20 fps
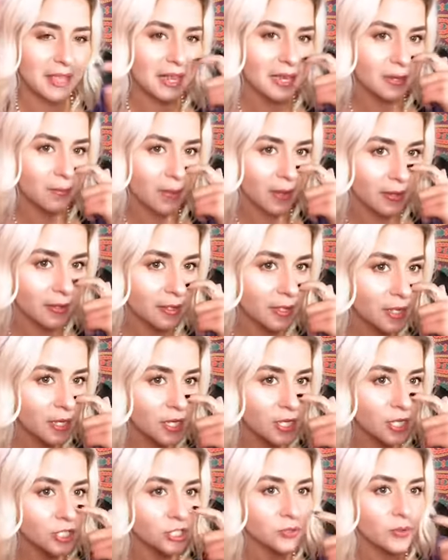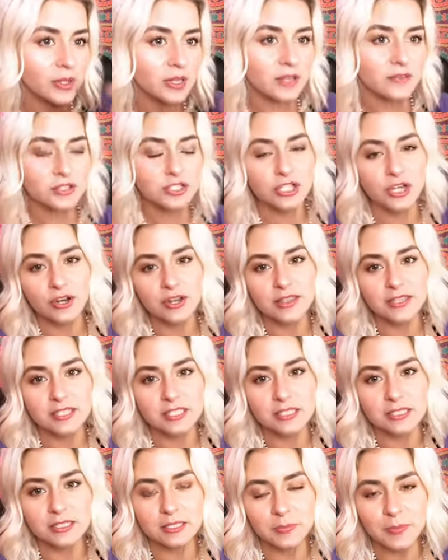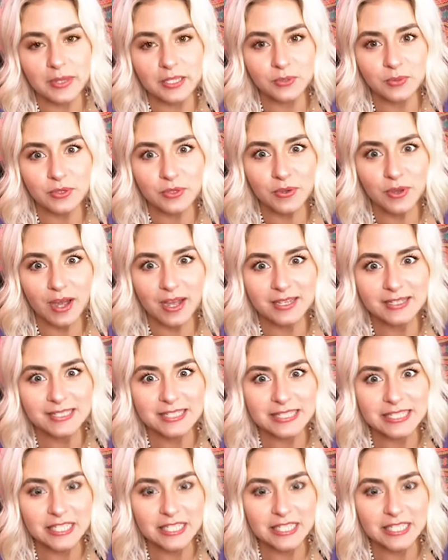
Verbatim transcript: Anyway, so I love sharing this space with you guys to